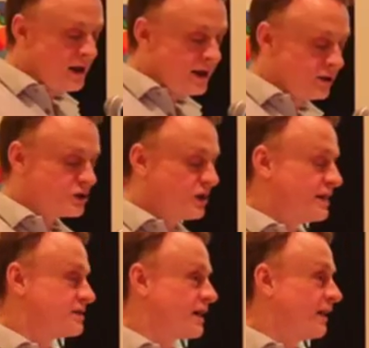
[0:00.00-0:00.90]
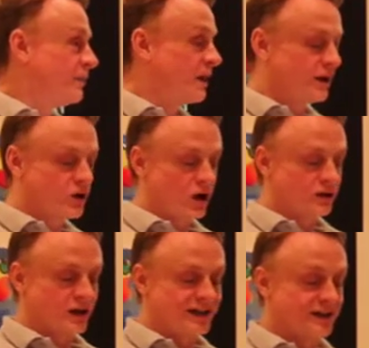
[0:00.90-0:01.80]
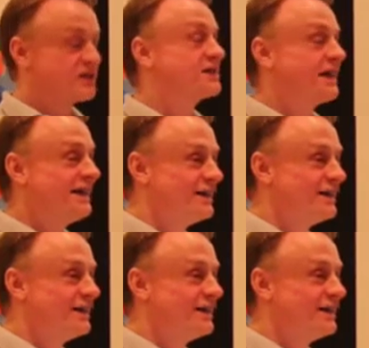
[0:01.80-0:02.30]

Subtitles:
Hilton has a campaign called Stay